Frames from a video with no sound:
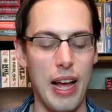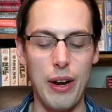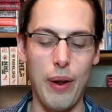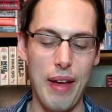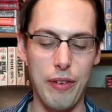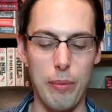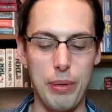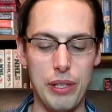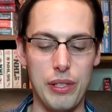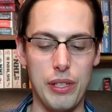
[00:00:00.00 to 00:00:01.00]
I don't have it on
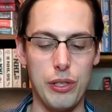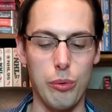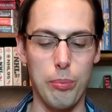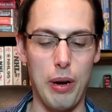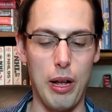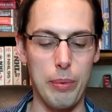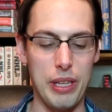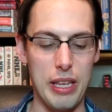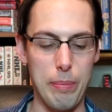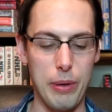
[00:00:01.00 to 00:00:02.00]
P C, so we'll probably
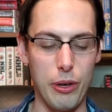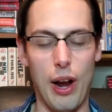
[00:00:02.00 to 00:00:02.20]
keep it.